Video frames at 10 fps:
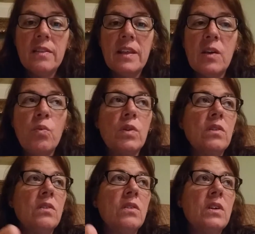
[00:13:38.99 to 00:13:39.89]
They
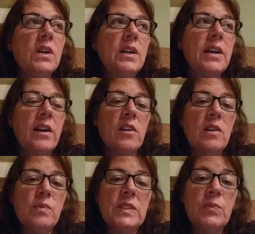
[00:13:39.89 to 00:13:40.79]
will
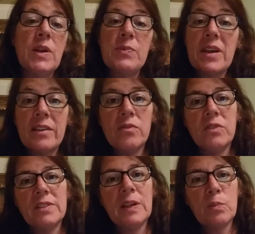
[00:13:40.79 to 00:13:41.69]
sometimes ask
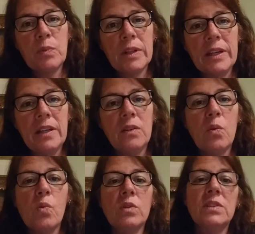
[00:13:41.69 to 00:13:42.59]
for a second plate,
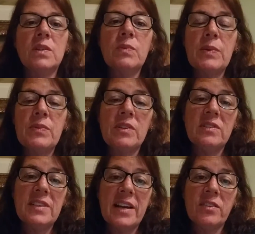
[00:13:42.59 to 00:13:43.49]
or sometimes they'll
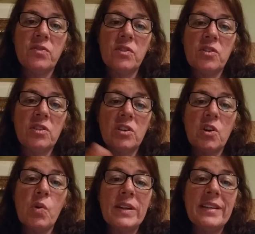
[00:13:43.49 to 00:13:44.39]
just ask for their
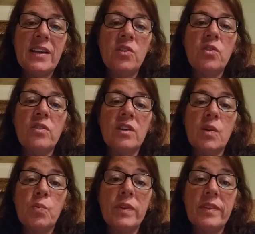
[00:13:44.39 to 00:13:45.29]
to-go containers to
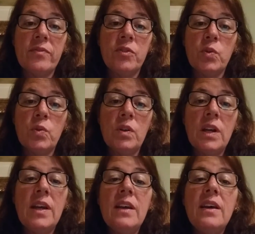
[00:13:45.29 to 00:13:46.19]
come with the food.
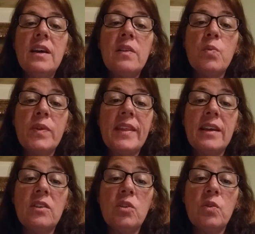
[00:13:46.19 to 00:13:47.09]
And then what they
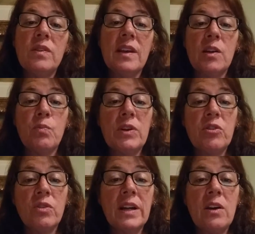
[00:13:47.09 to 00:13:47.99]
can do is they can
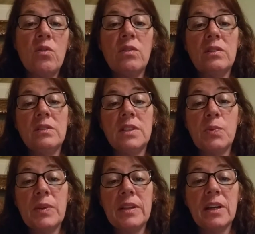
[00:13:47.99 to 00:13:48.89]
measure it out,
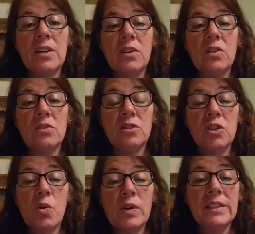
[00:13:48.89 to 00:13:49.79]
dump it in the
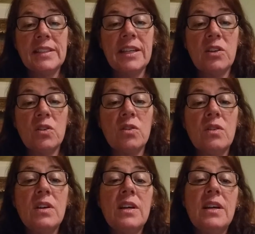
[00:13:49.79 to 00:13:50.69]
to-go container.